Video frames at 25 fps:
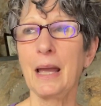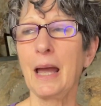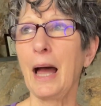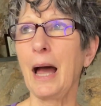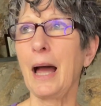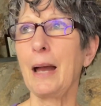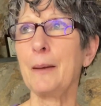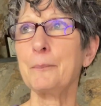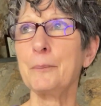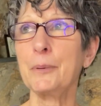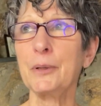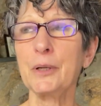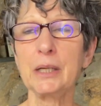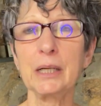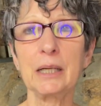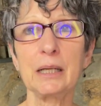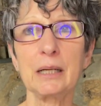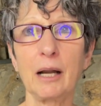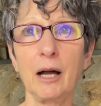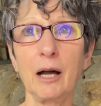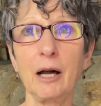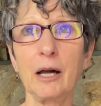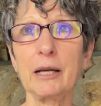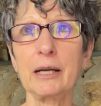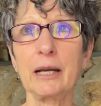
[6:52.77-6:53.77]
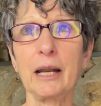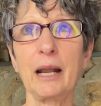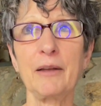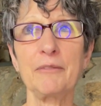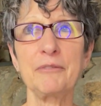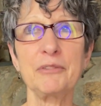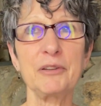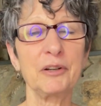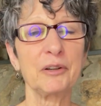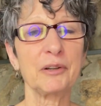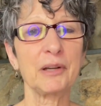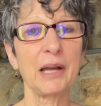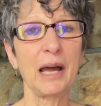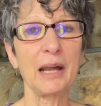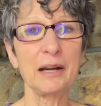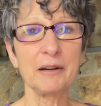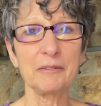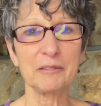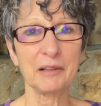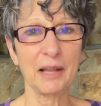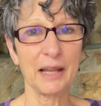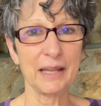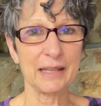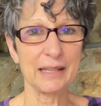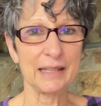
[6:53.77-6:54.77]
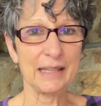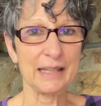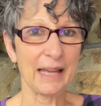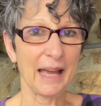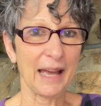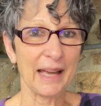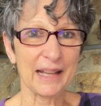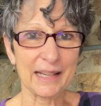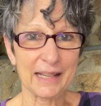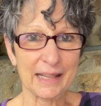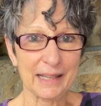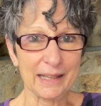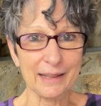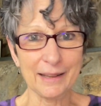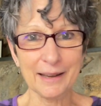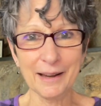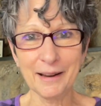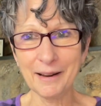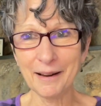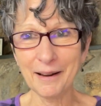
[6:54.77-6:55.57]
I put it on and I feel kind of like Yeti,